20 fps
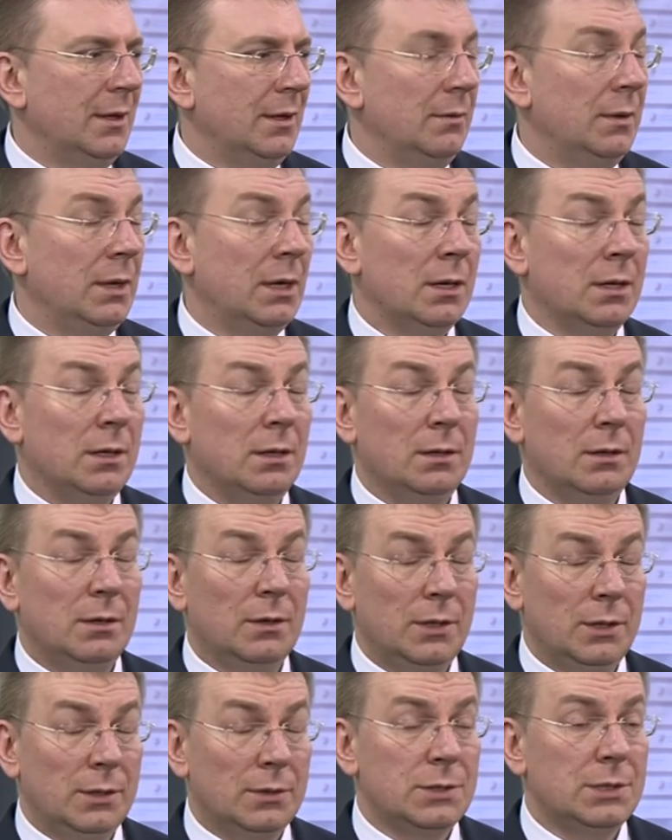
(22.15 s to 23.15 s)
We are
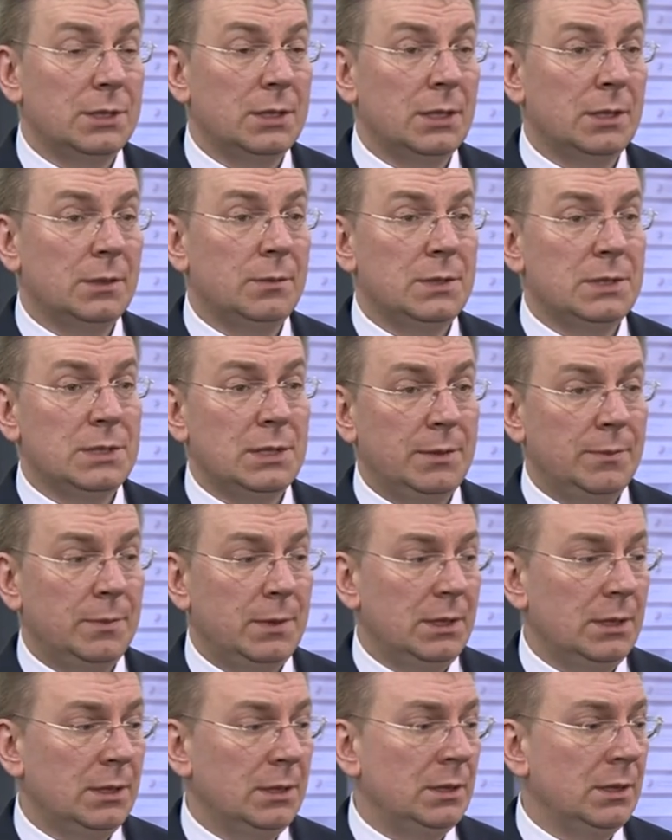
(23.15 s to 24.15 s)
going to start with
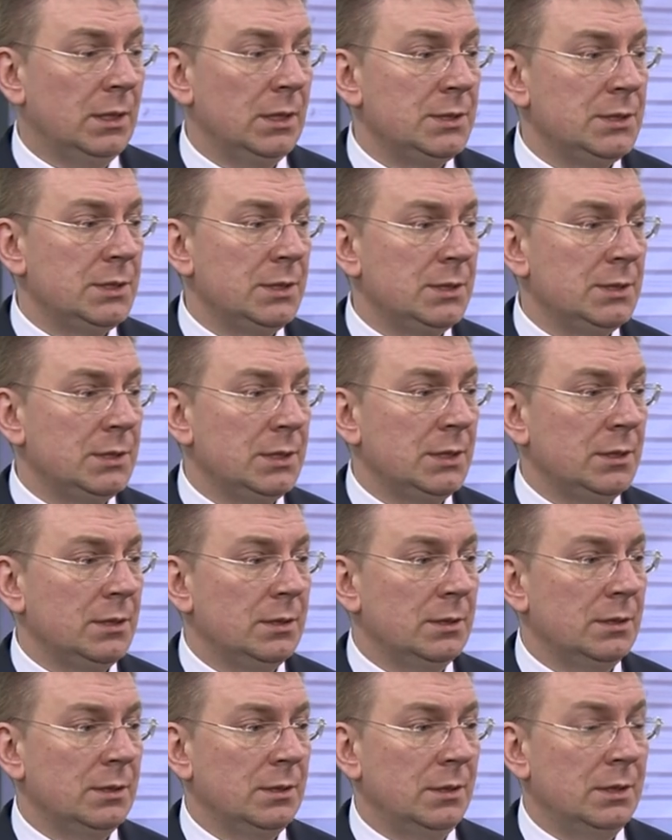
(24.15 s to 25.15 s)
Libya, and I think
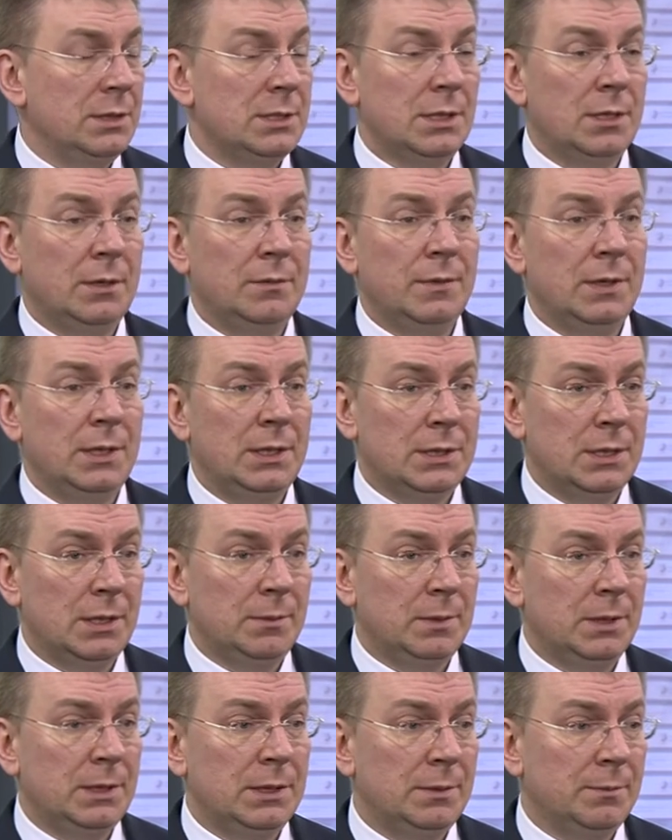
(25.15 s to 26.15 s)
that it's a very
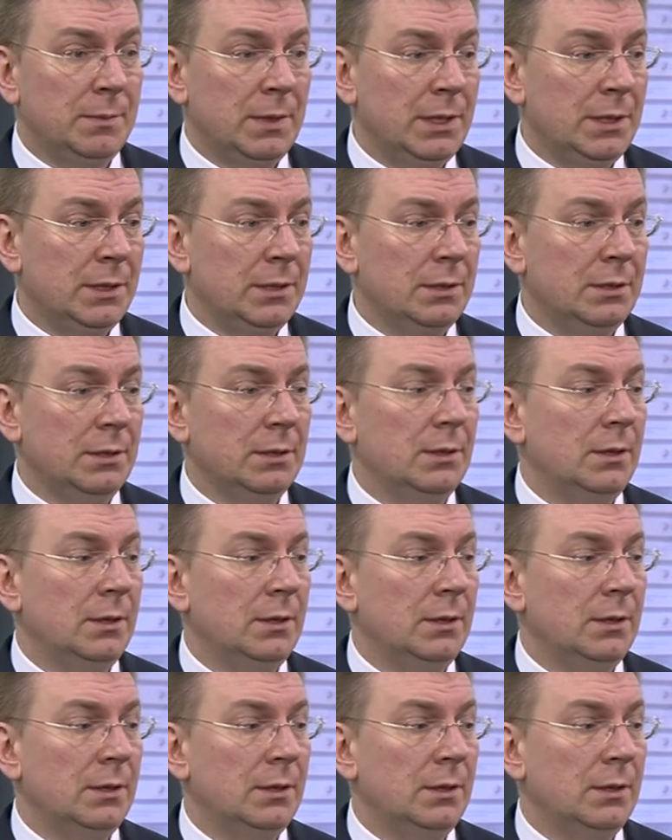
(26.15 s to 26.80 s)
timely debate,